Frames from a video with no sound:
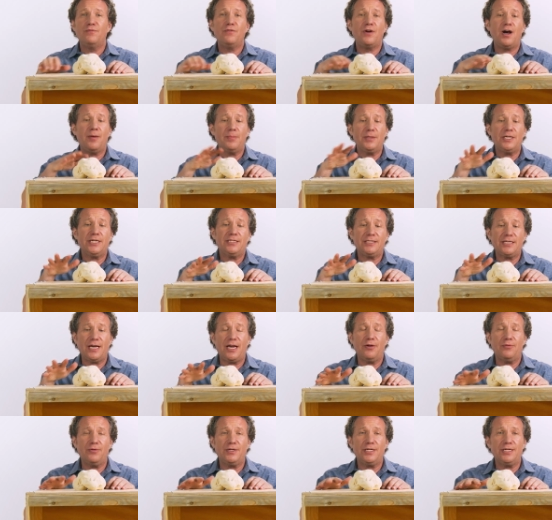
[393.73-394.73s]
vomiting,
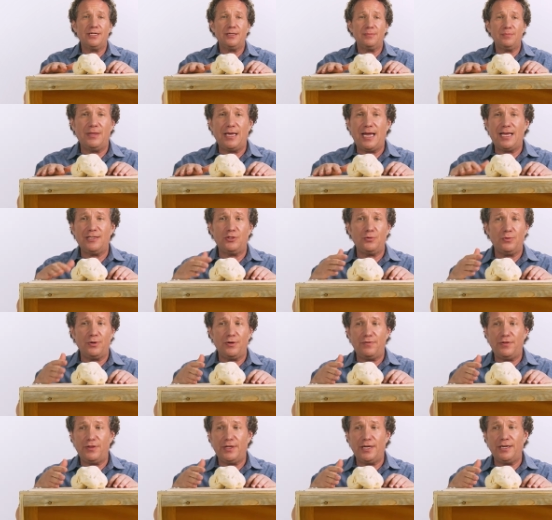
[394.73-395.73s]
diarrhea, that sort
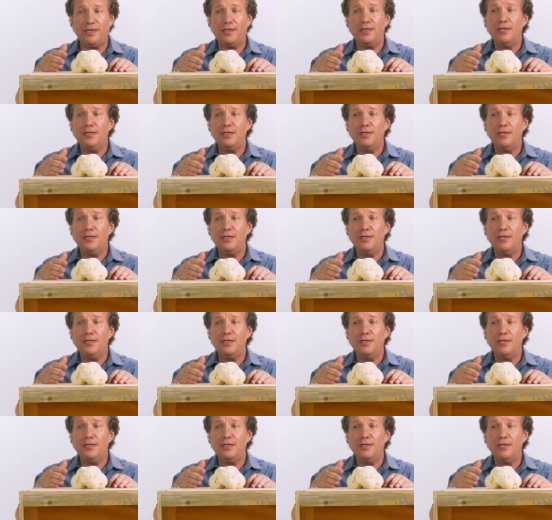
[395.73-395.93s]
of thing.